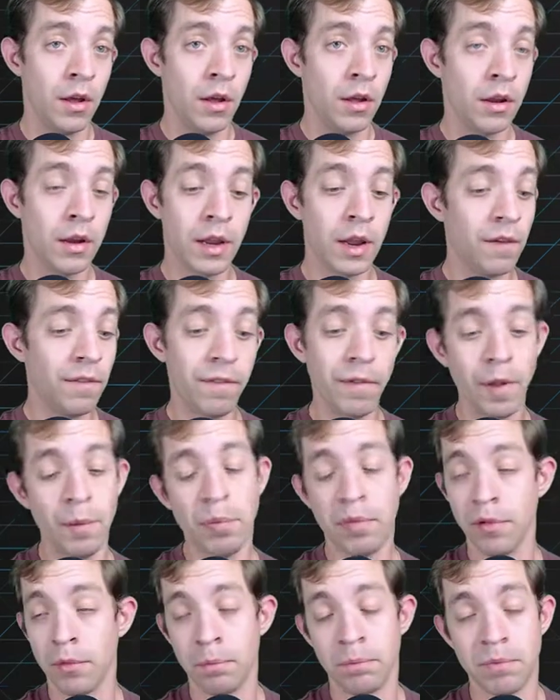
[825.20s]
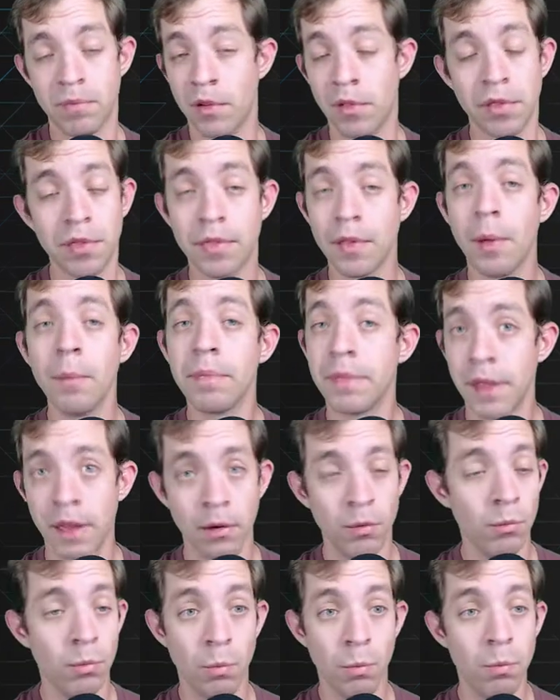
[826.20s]
kickflips or
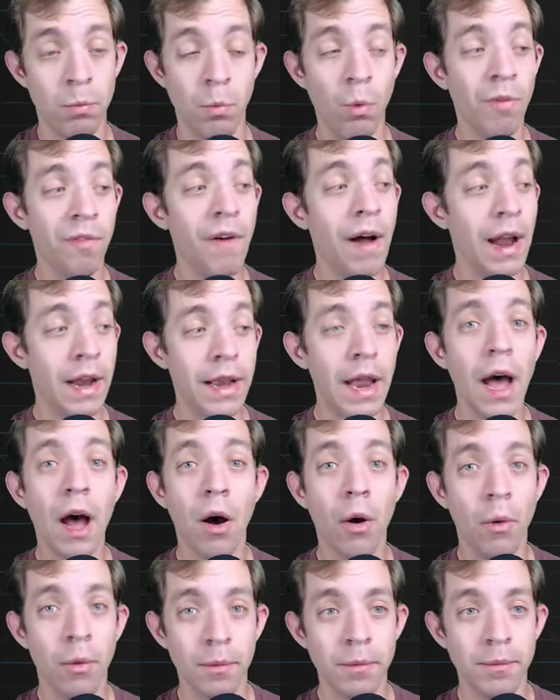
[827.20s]
something. We'll find out.